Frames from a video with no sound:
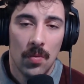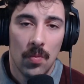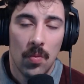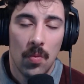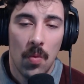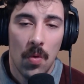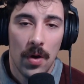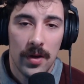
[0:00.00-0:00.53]

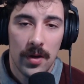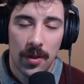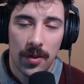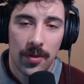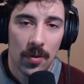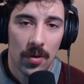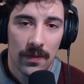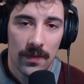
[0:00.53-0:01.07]

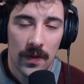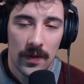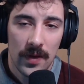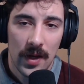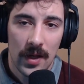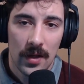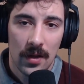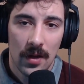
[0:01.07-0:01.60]
1/3 of the
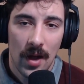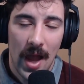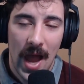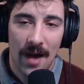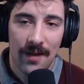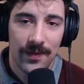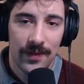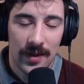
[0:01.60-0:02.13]
data,
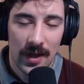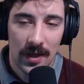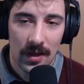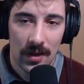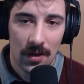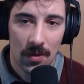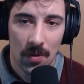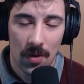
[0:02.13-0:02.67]
half the
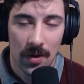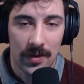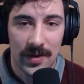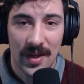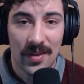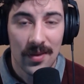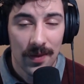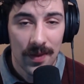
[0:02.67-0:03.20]
data, or a
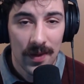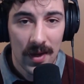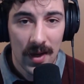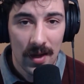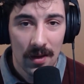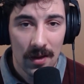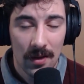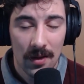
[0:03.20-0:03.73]
tenth of the
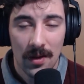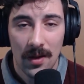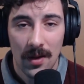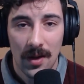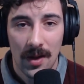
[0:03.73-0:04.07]
data.